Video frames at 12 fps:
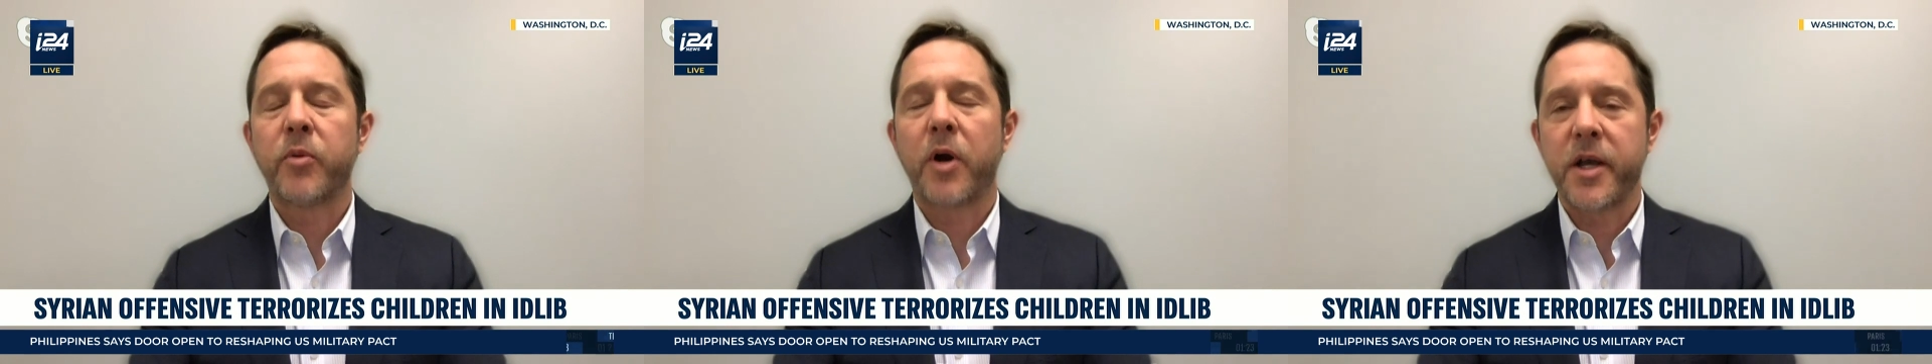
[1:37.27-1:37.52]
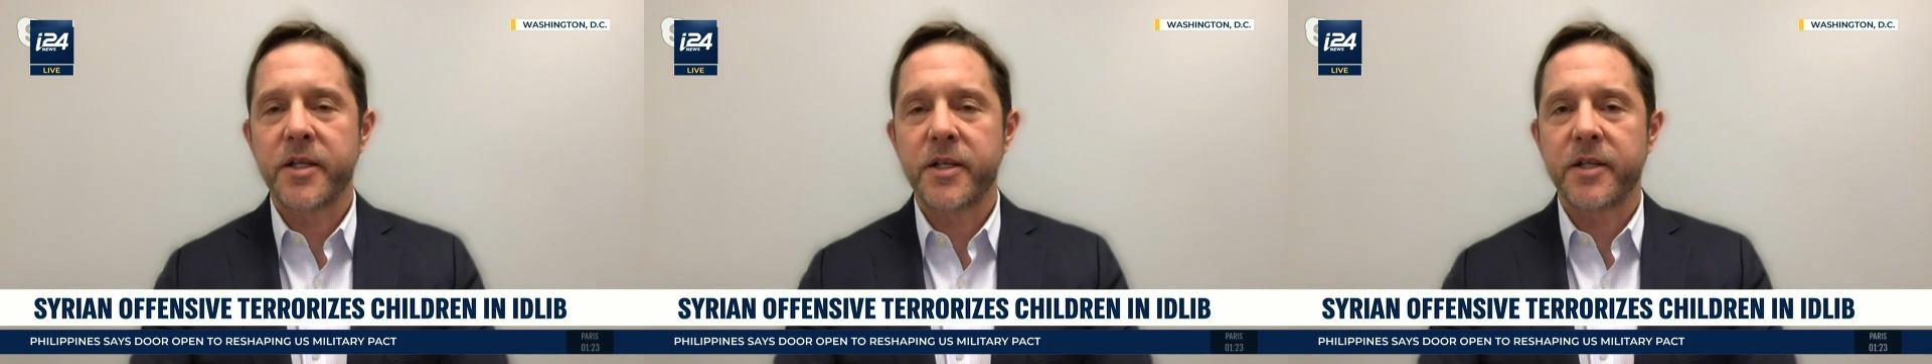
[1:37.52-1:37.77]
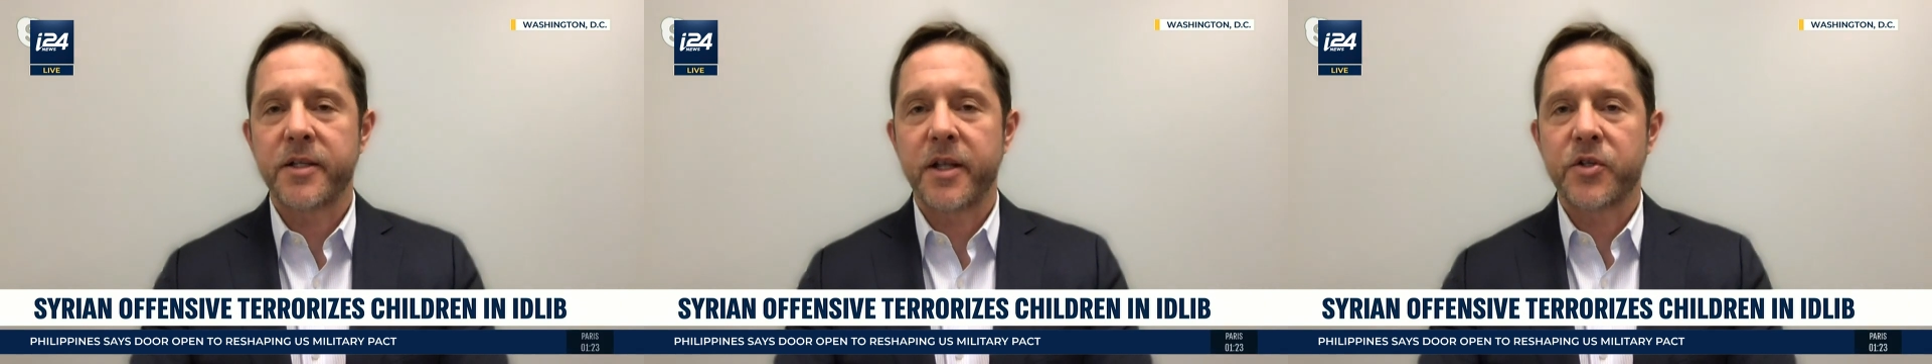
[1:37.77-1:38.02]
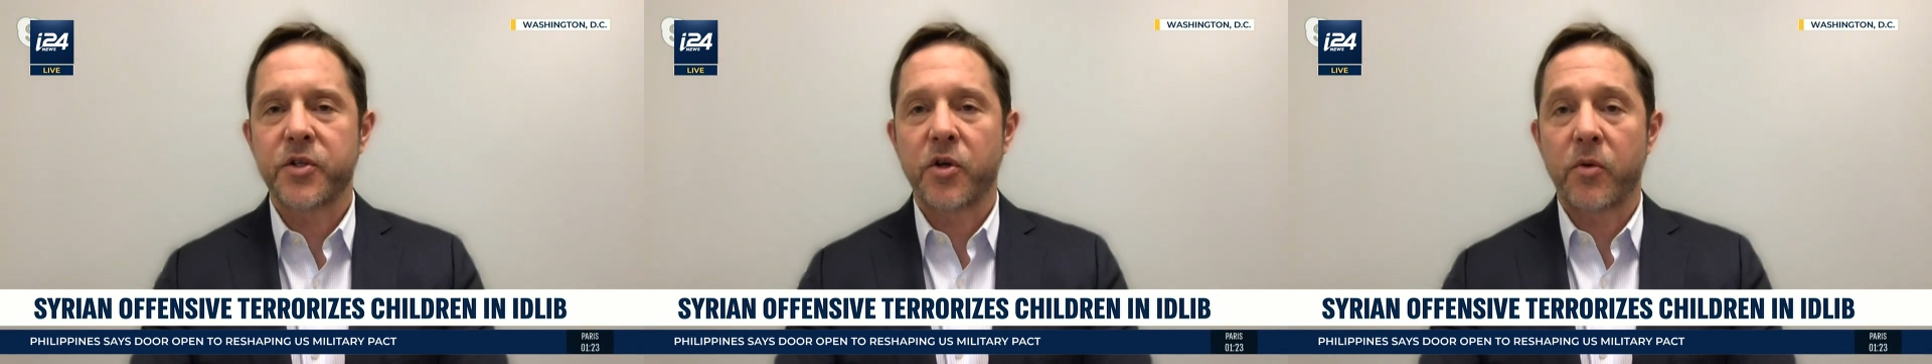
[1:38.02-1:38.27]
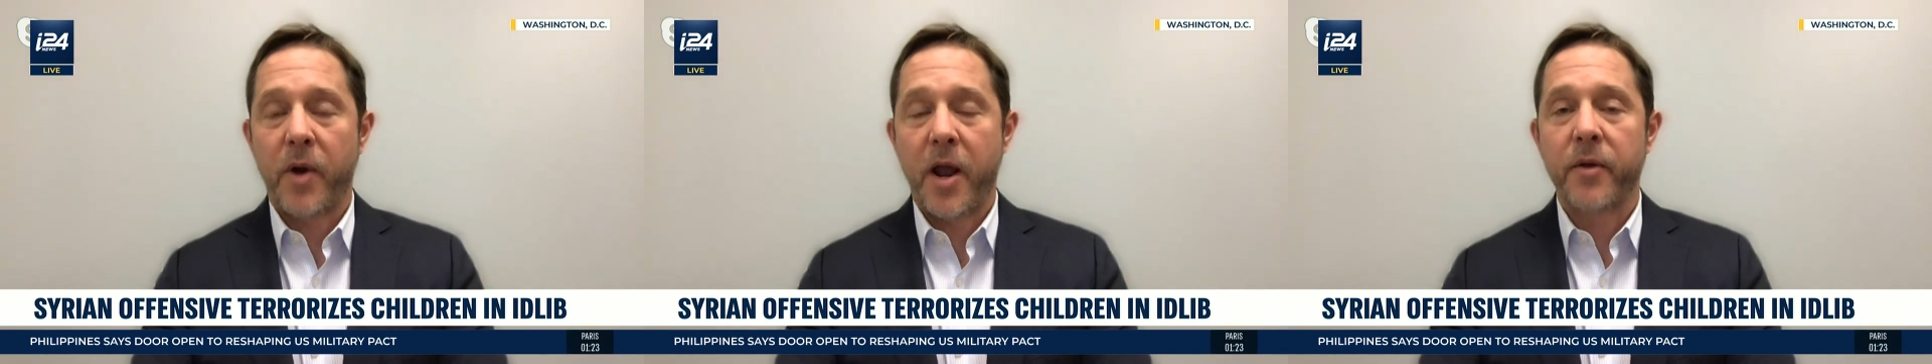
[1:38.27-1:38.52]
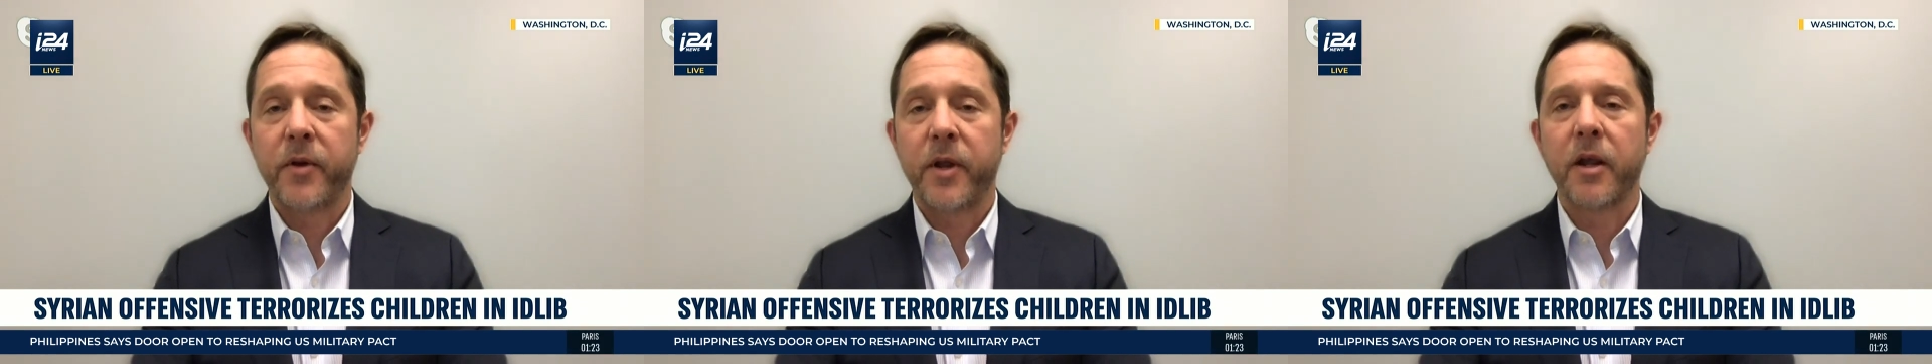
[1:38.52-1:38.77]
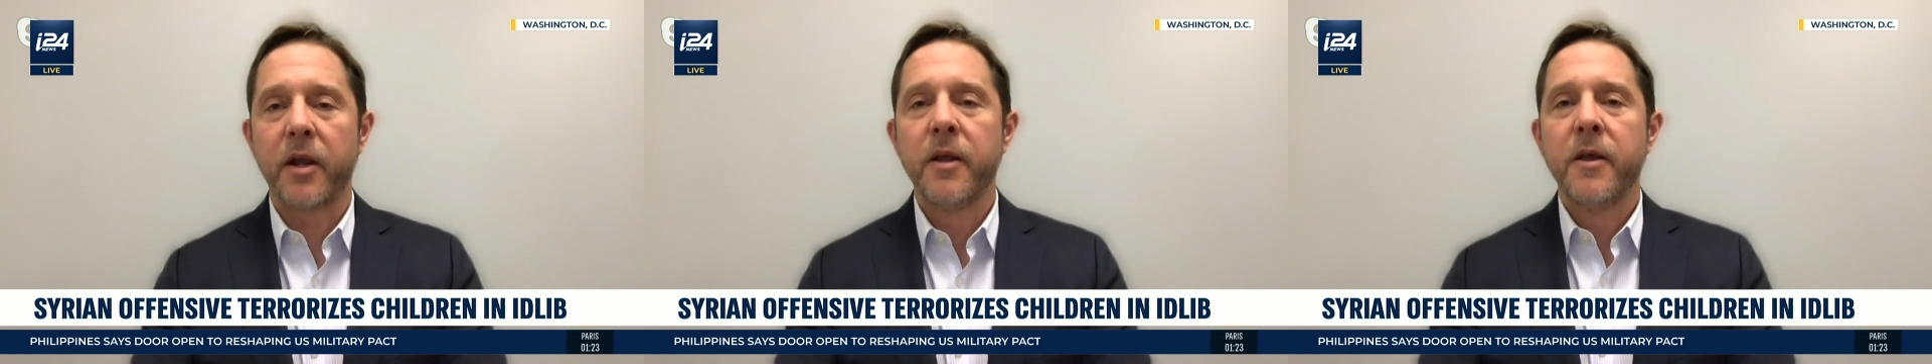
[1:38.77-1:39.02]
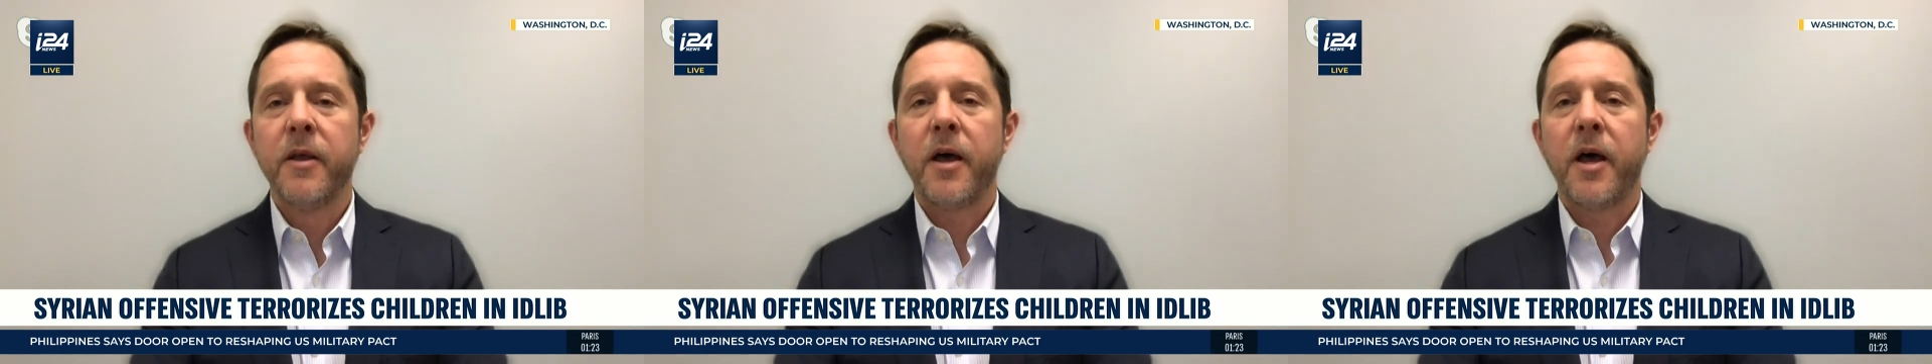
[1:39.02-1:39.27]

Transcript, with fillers: process that's surrounding